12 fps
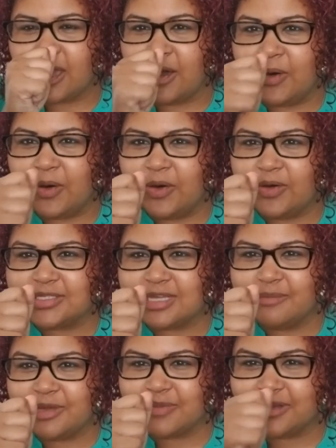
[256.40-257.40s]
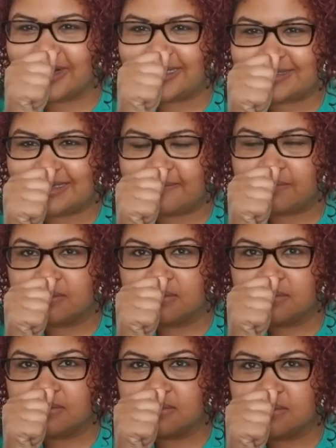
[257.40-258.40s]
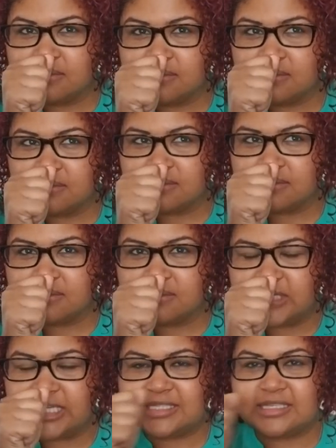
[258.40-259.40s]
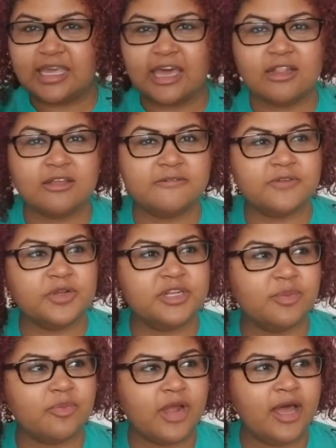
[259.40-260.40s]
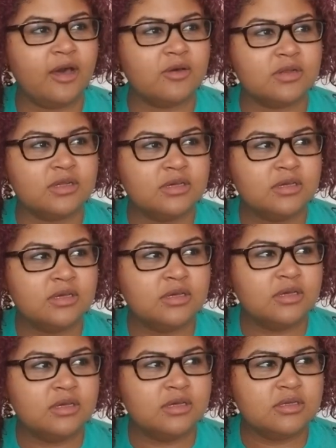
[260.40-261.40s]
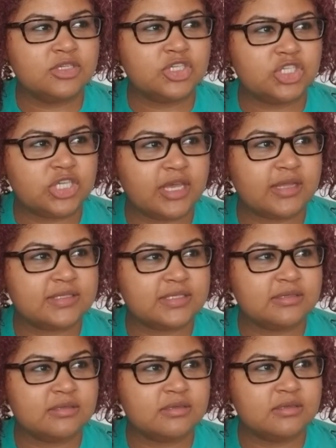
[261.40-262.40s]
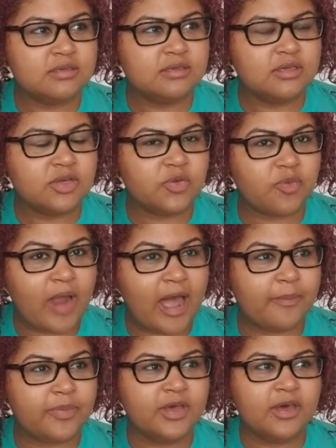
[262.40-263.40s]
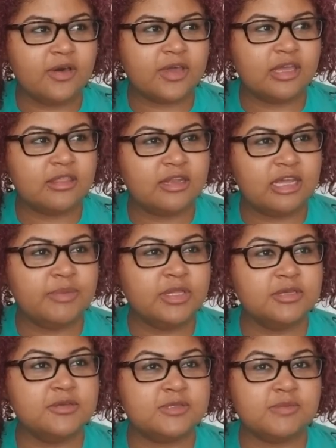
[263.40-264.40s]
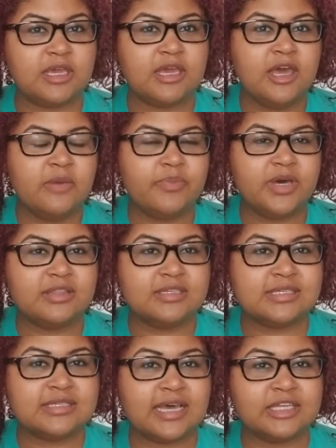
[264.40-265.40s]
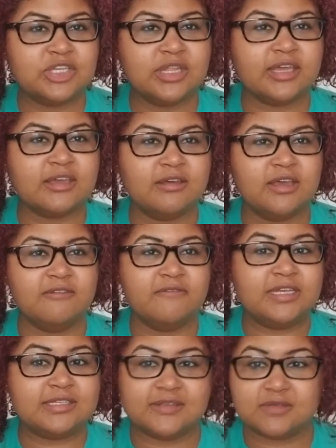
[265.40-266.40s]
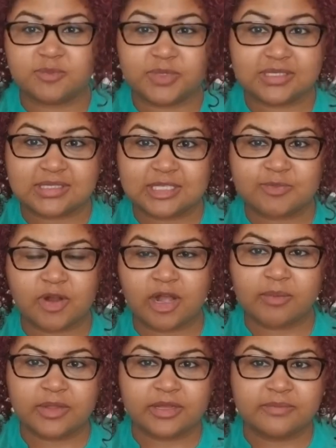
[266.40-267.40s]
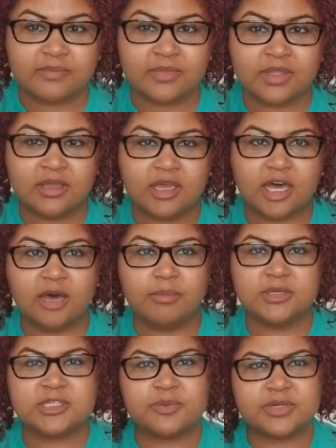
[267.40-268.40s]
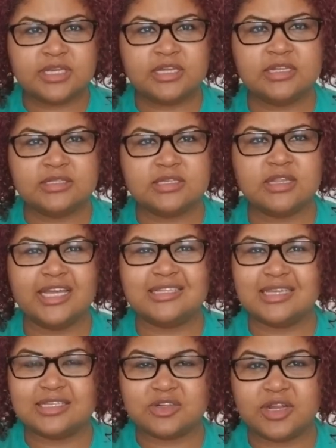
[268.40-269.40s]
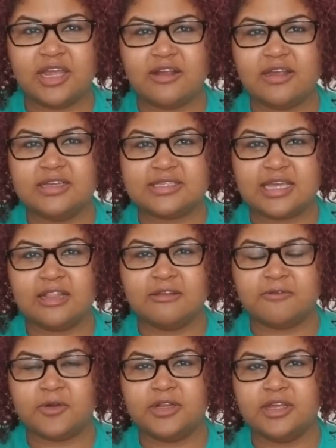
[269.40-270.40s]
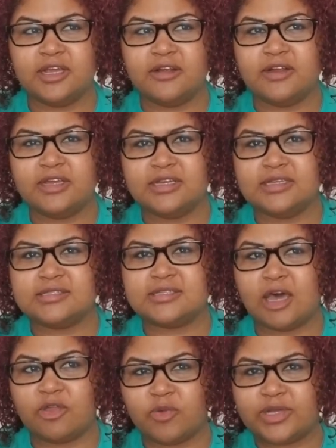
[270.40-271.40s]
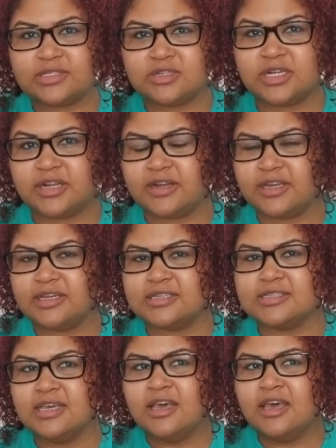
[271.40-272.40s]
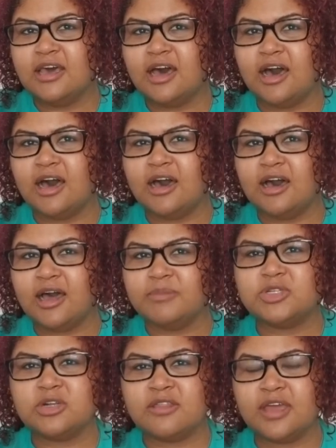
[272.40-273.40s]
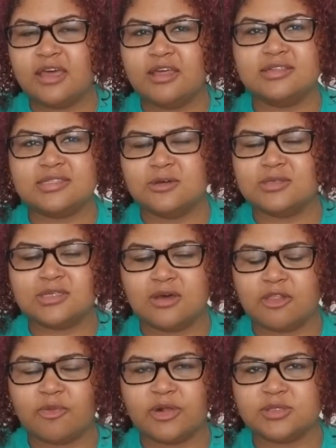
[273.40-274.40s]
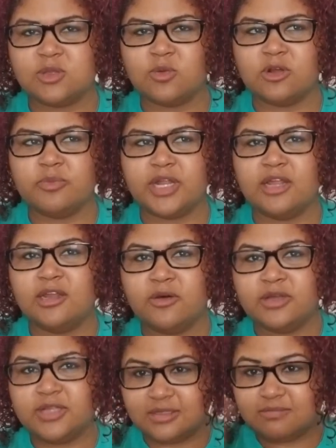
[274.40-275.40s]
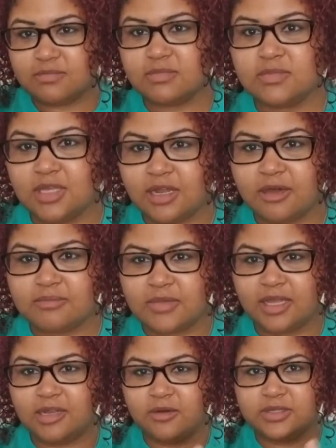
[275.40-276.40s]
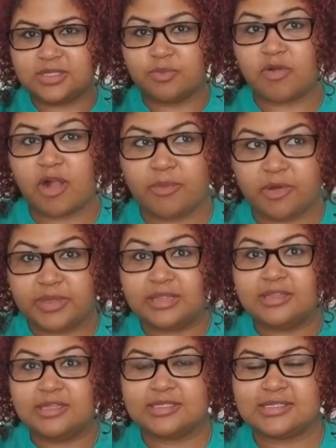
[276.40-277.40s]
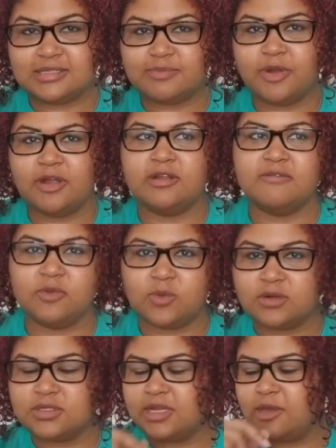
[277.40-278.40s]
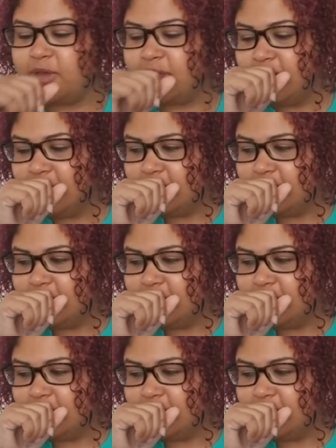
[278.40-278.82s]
Oh, it's going to make me crazy. It's the California brown... Shit. Crap. Okay, the name eludes me, but this is actually like an invasive species problem, uh, mostly pertaining to like deserty areas, California areas, southwestern areas. Uh, I'm sure that it's also other parts of the world, but I know it, it, you know, I know it's a problem in this part of the world anyway,